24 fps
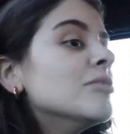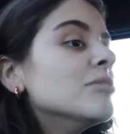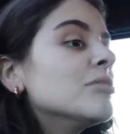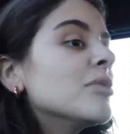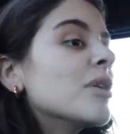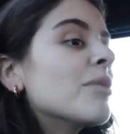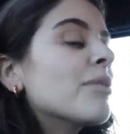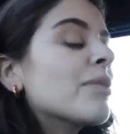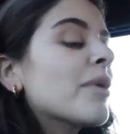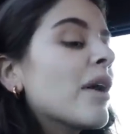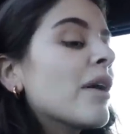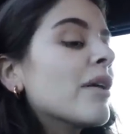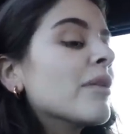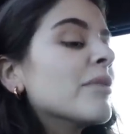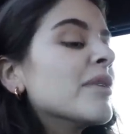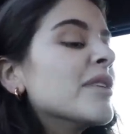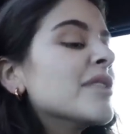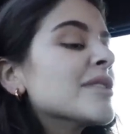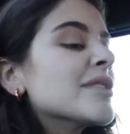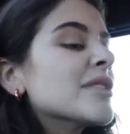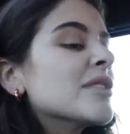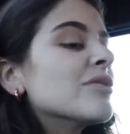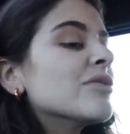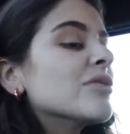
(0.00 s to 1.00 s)
But I'm proud of
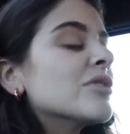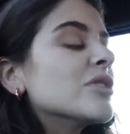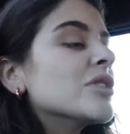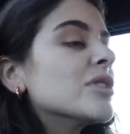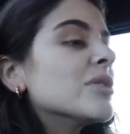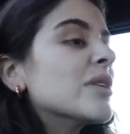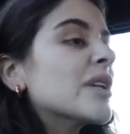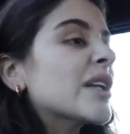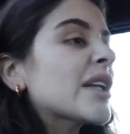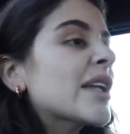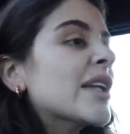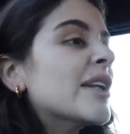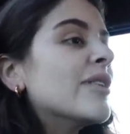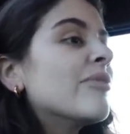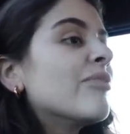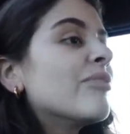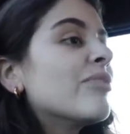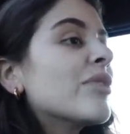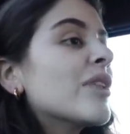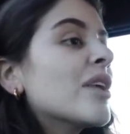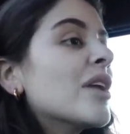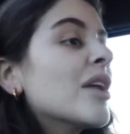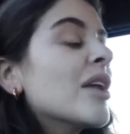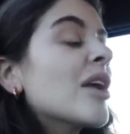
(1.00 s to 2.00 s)
myself for doing it.
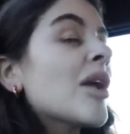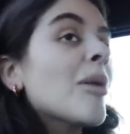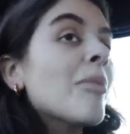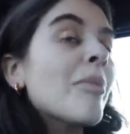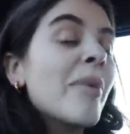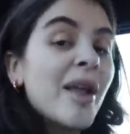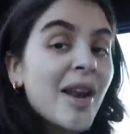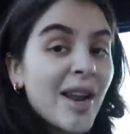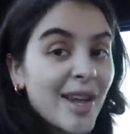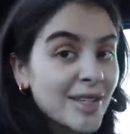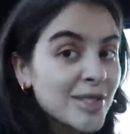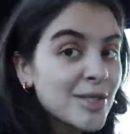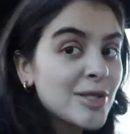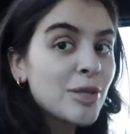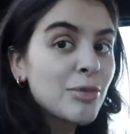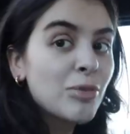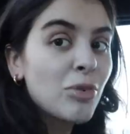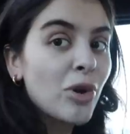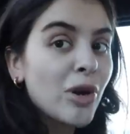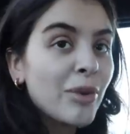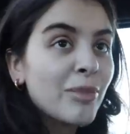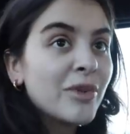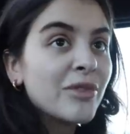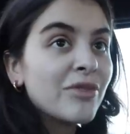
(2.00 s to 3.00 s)
My next
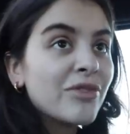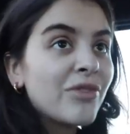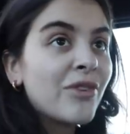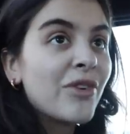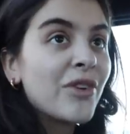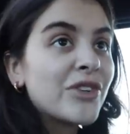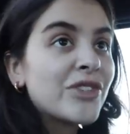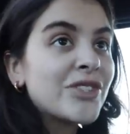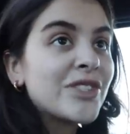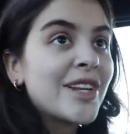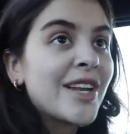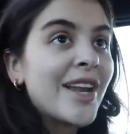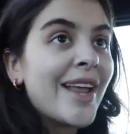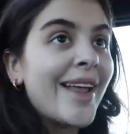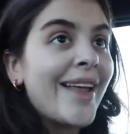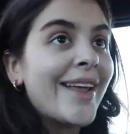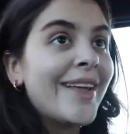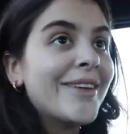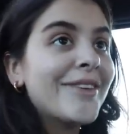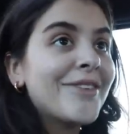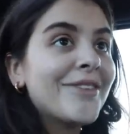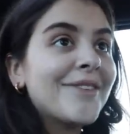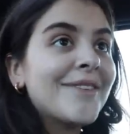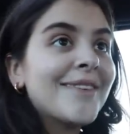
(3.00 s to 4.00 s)
appointment for
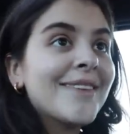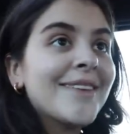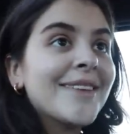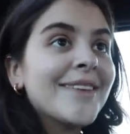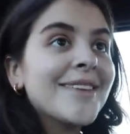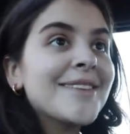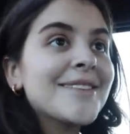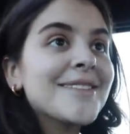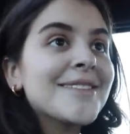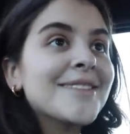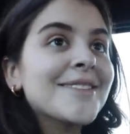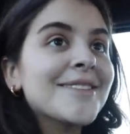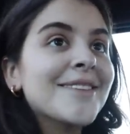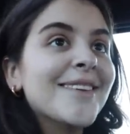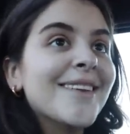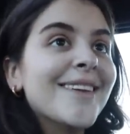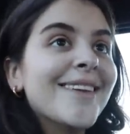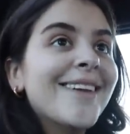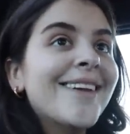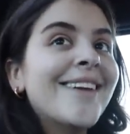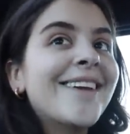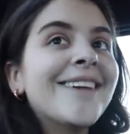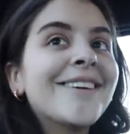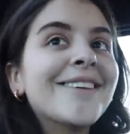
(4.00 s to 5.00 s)
today, for this
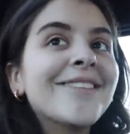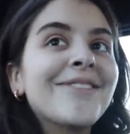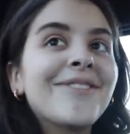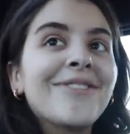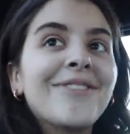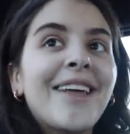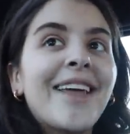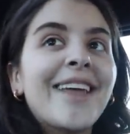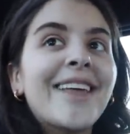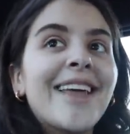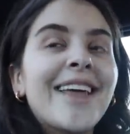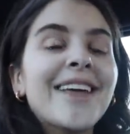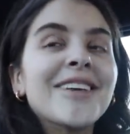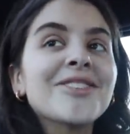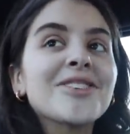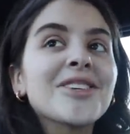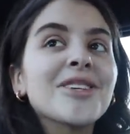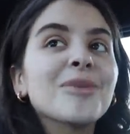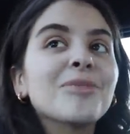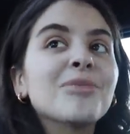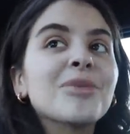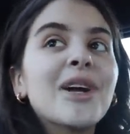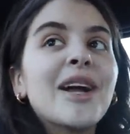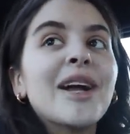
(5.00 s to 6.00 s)

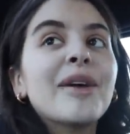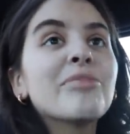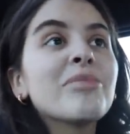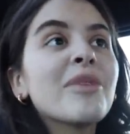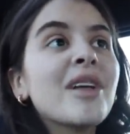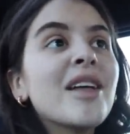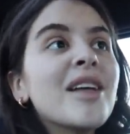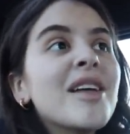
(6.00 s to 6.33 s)
vacation prep,